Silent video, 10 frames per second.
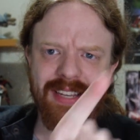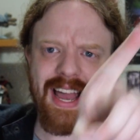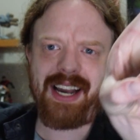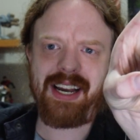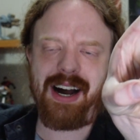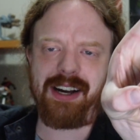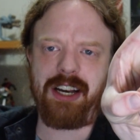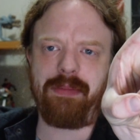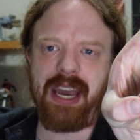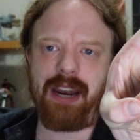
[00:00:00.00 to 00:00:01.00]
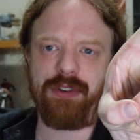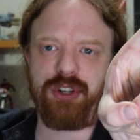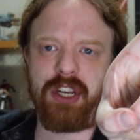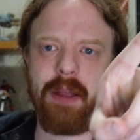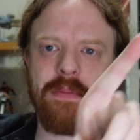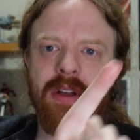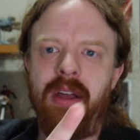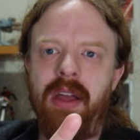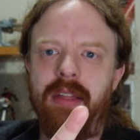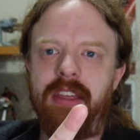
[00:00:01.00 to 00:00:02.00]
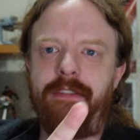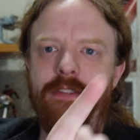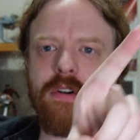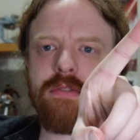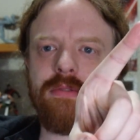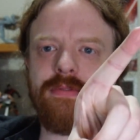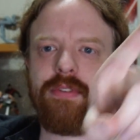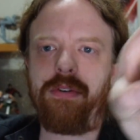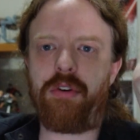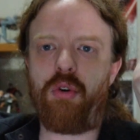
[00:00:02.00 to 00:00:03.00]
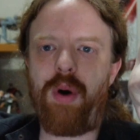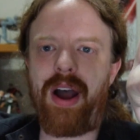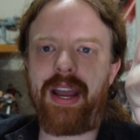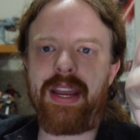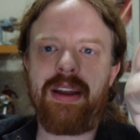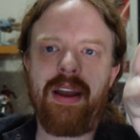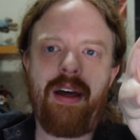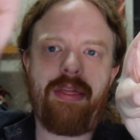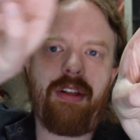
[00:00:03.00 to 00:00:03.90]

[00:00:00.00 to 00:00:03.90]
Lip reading: the attack arc coming out of a ship, the further and further away,